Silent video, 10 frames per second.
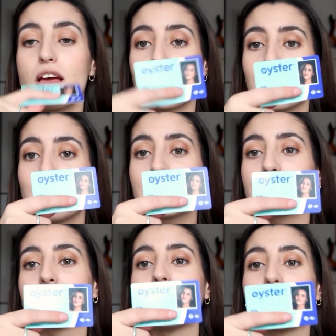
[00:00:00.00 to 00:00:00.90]
But
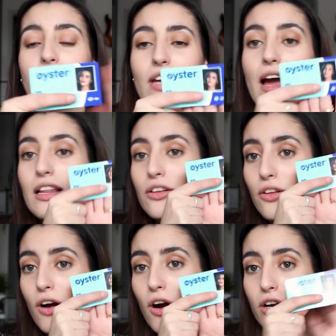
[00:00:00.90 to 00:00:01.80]
basically, you get a little
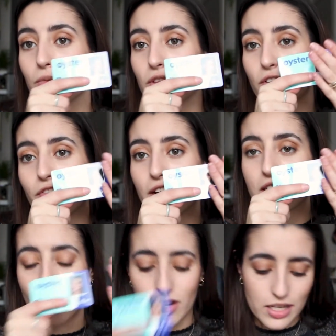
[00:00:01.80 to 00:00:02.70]
card with your
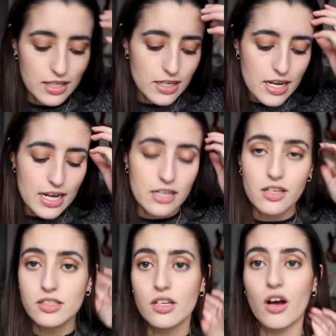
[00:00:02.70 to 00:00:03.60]
face on it. It
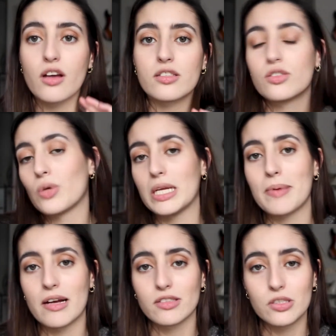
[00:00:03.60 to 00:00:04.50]
does cost
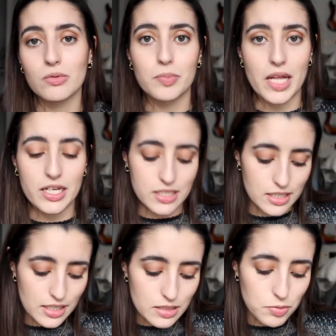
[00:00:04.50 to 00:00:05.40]
£20 to apply to
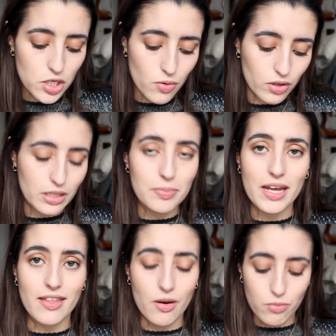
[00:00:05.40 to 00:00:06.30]
this, but you only
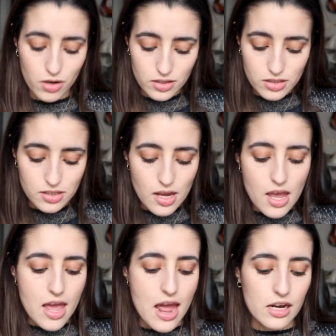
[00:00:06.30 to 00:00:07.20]
pay that once,
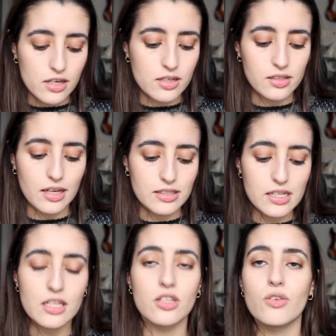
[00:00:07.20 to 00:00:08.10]
and that's
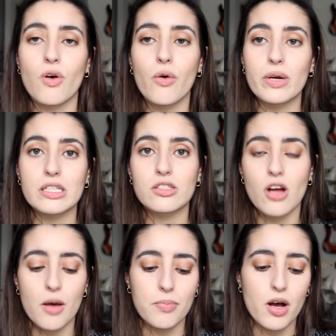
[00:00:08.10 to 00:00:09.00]
it. You always
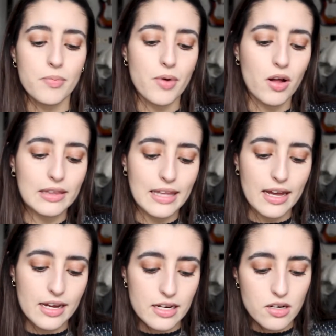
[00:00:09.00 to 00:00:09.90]
top up
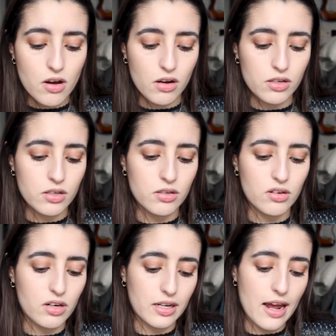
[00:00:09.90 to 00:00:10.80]
online on
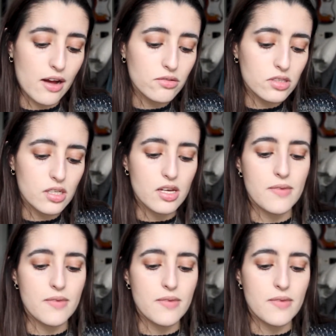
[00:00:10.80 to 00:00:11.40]
your account,